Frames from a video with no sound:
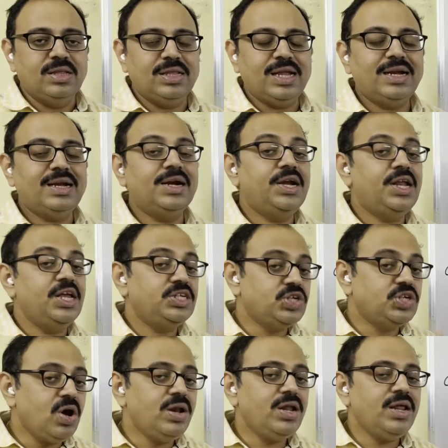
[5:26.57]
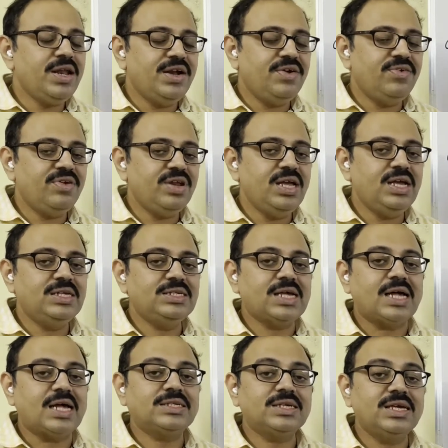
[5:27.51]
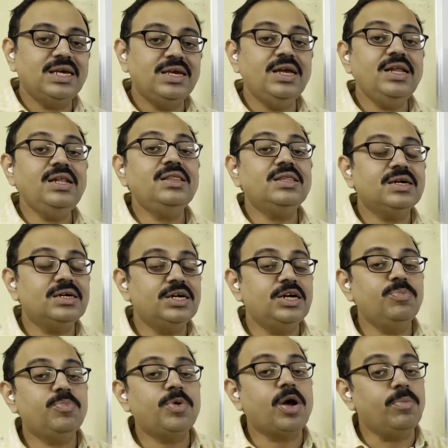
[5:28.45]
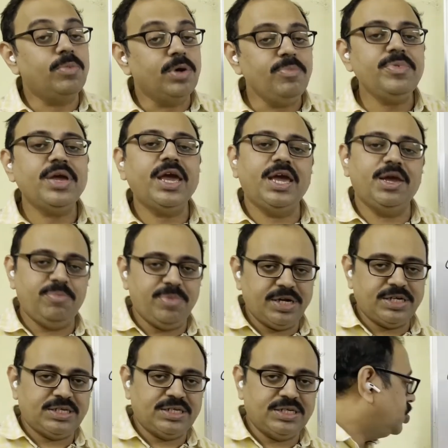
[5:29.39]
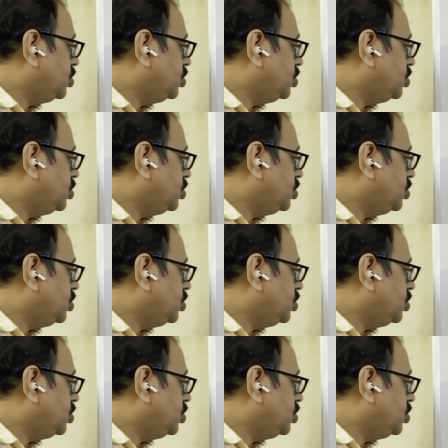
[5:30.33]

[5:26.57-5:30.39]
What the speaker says: That a dishonor entry is asking in third problem, A bit.